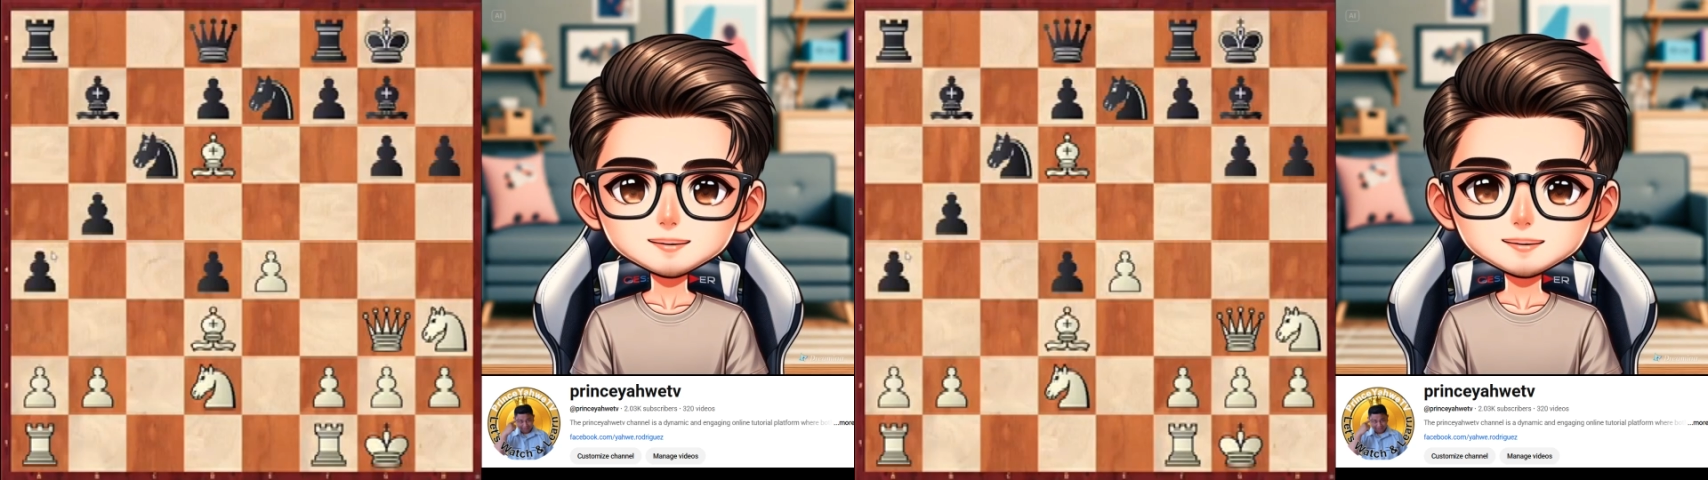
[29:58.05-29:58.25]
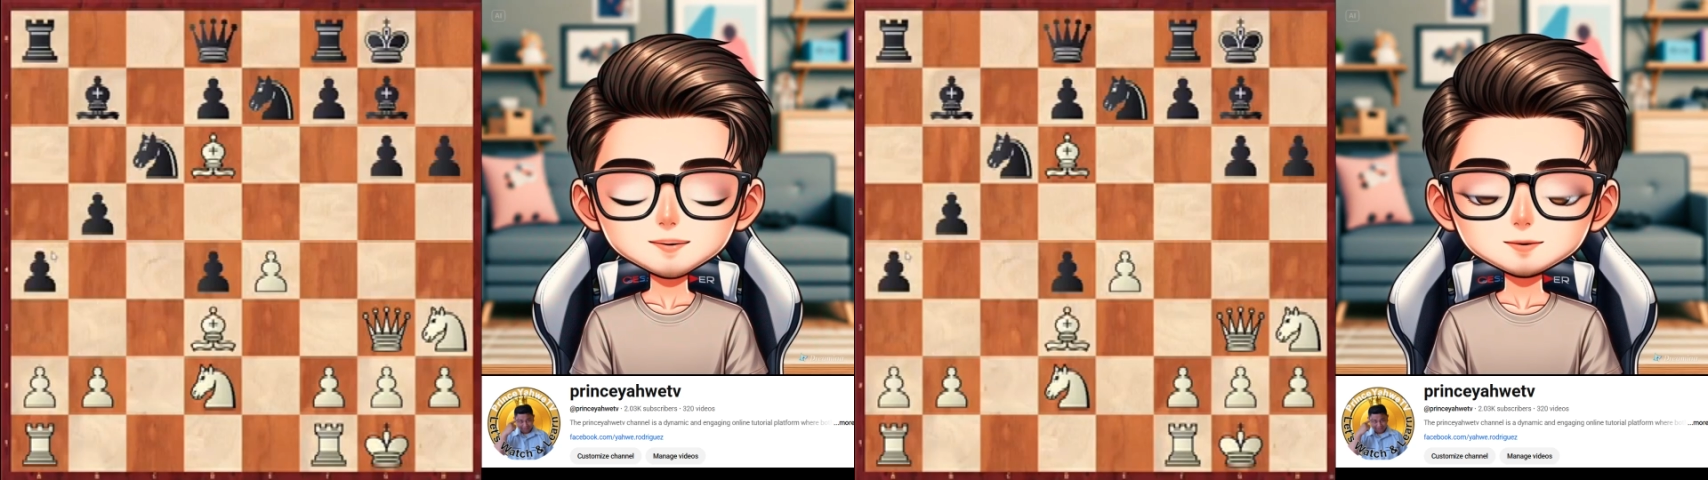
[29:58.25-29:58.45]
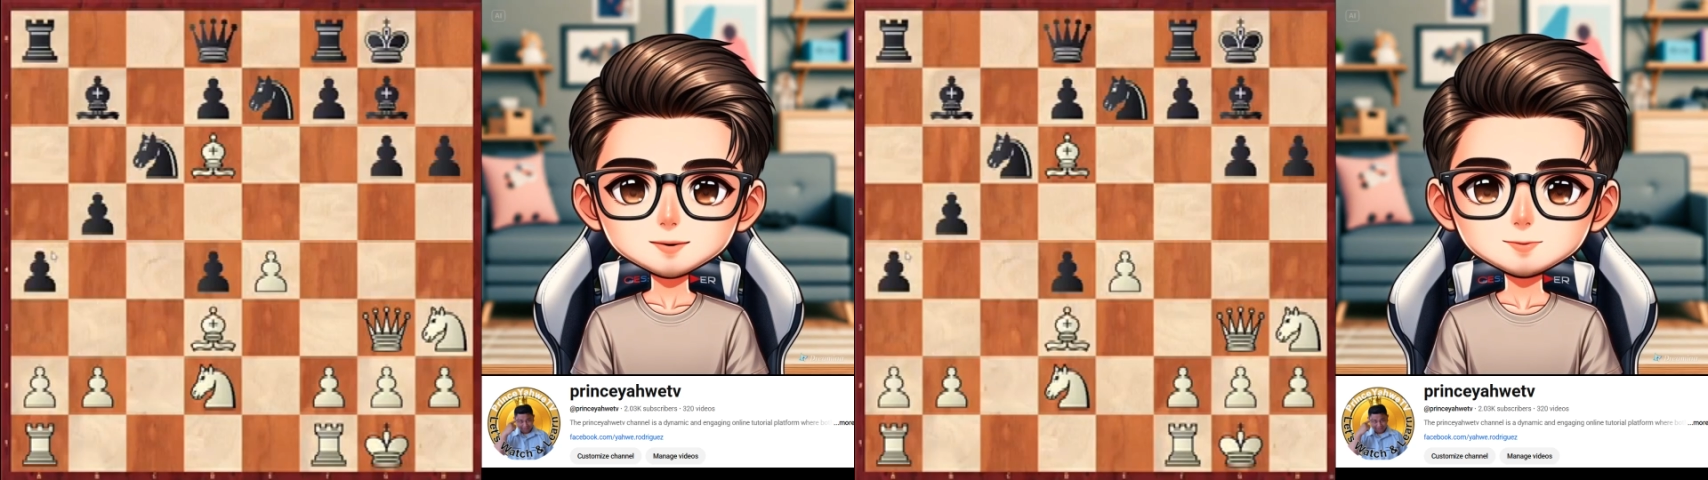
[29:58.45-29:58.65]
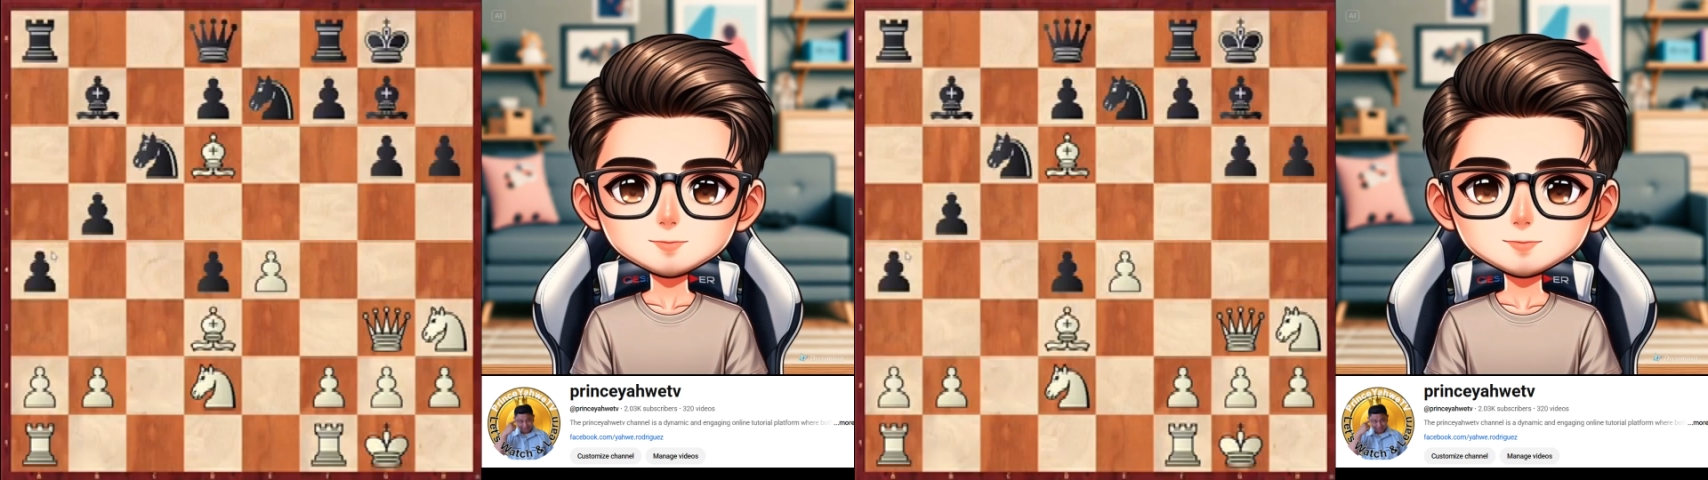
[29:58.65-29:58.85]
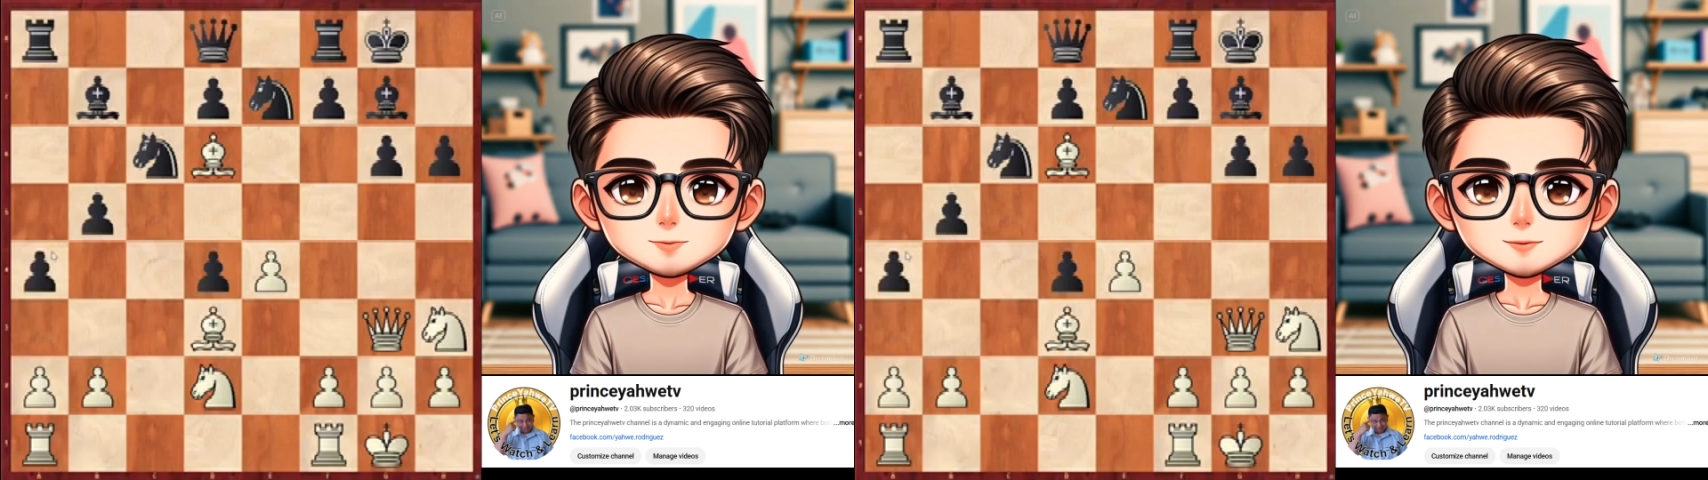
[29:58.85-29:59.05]
and
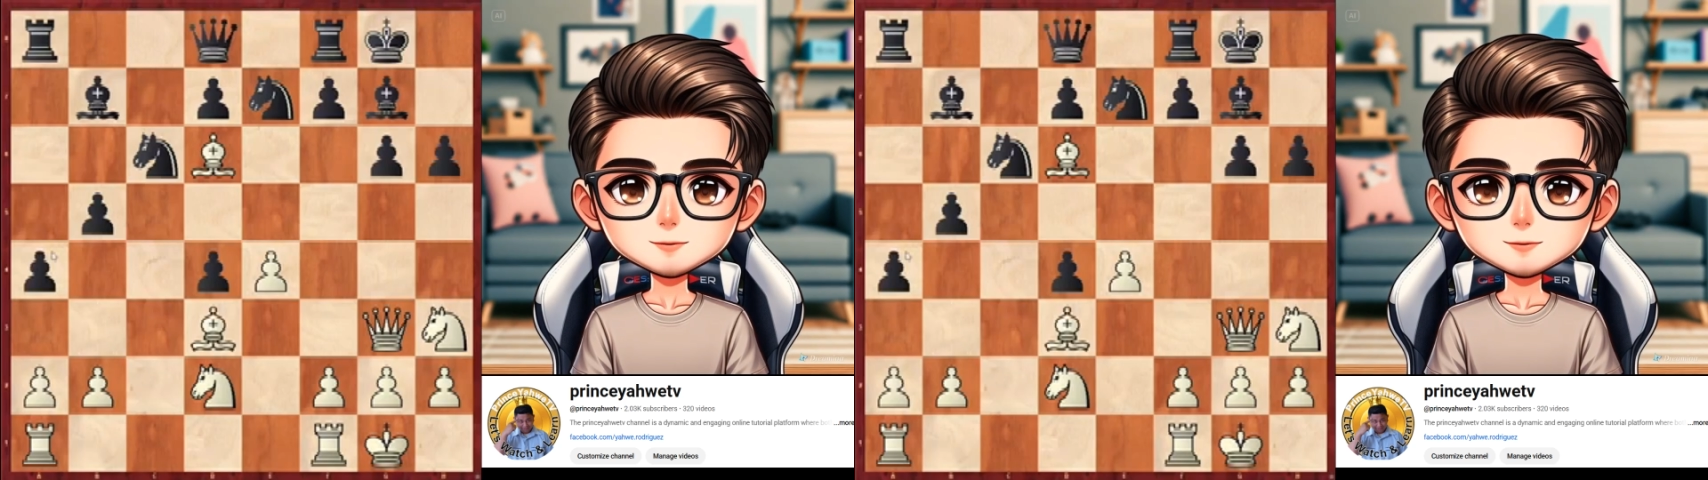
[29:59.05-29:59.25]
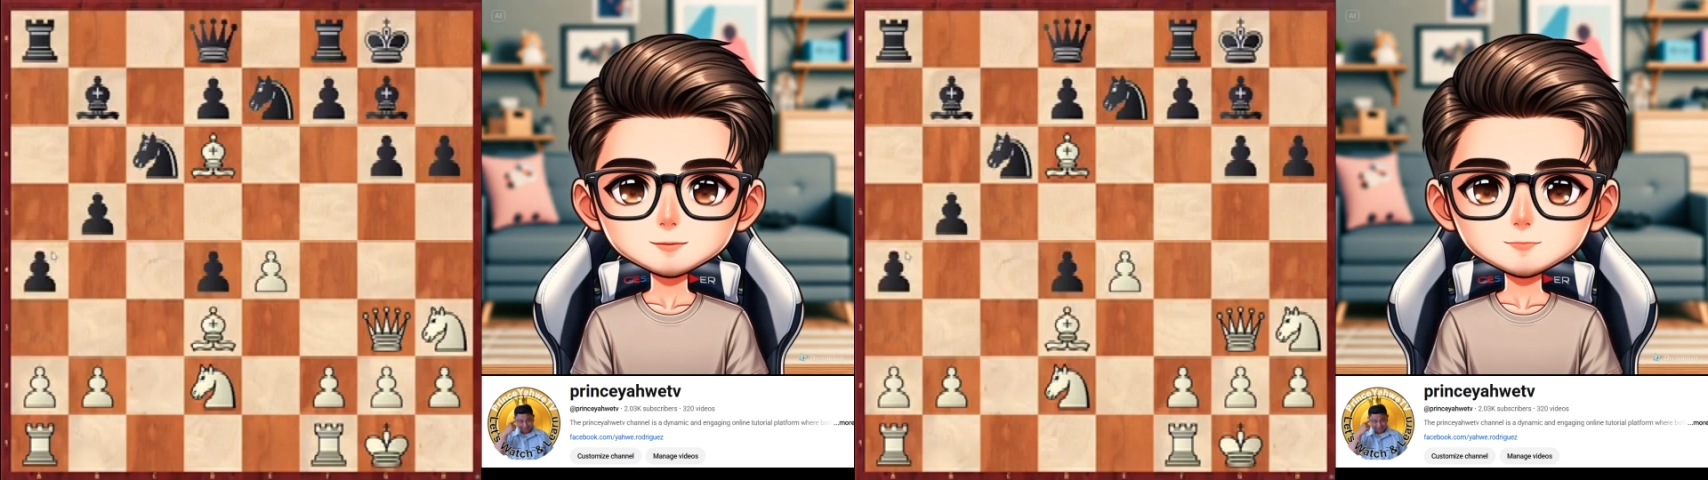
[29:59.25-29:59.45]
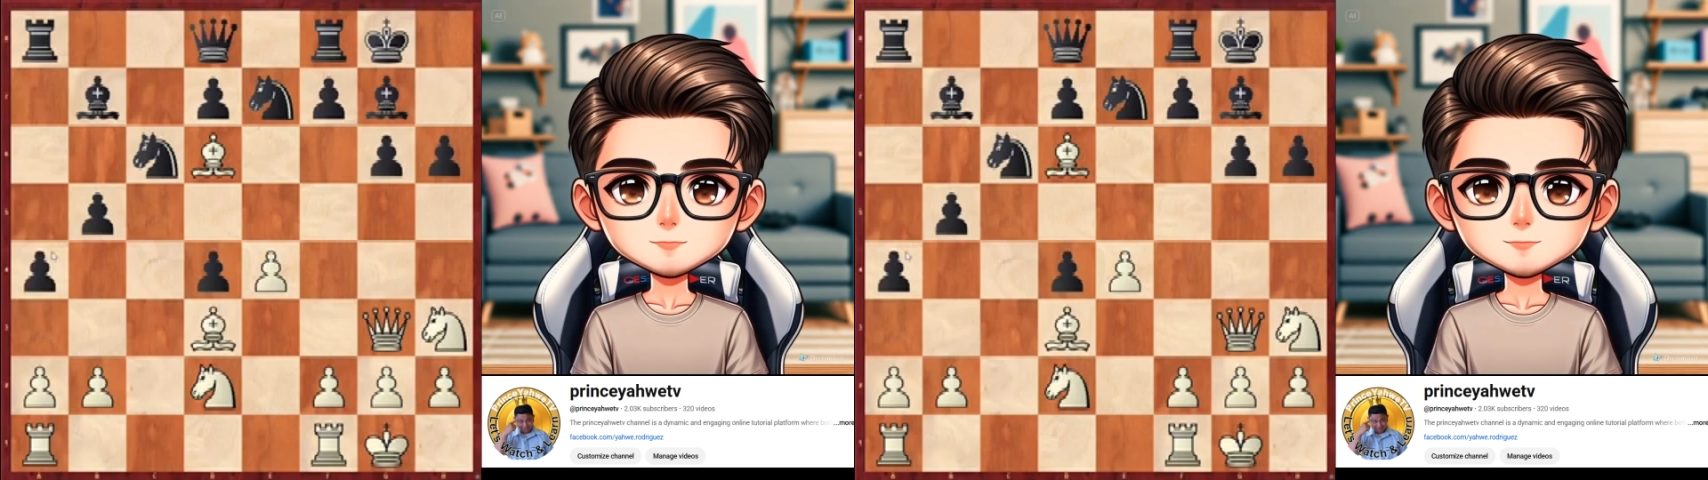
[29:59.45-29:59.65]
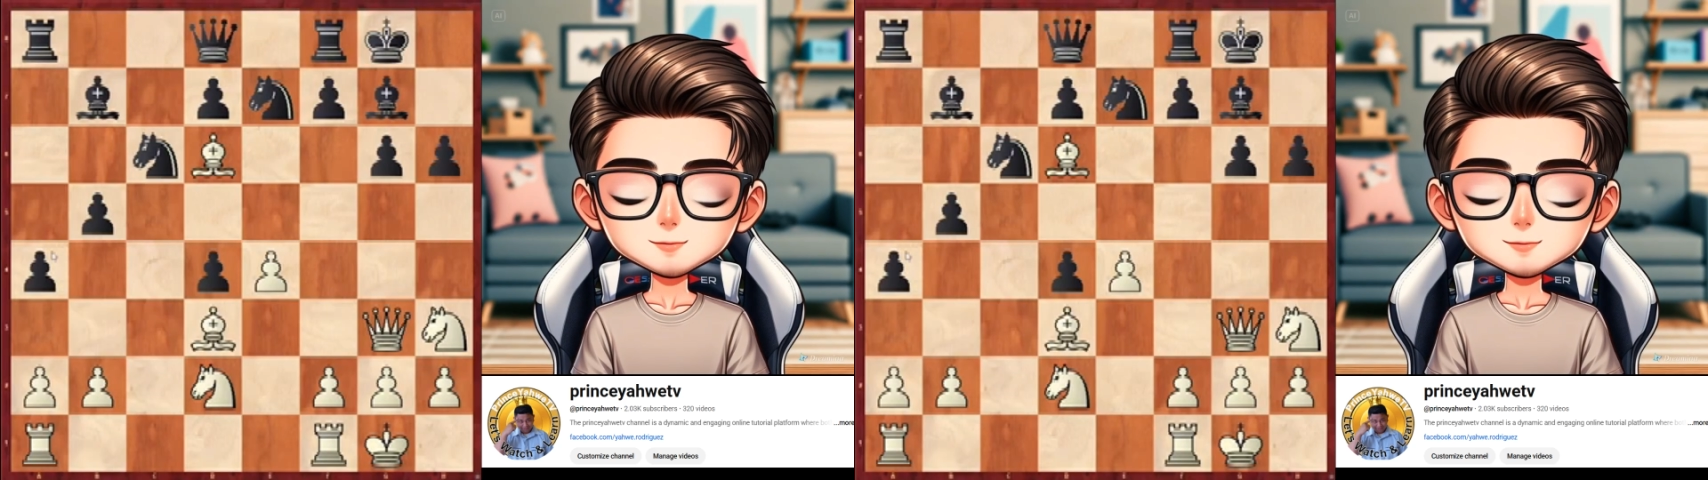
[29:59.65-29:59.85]
after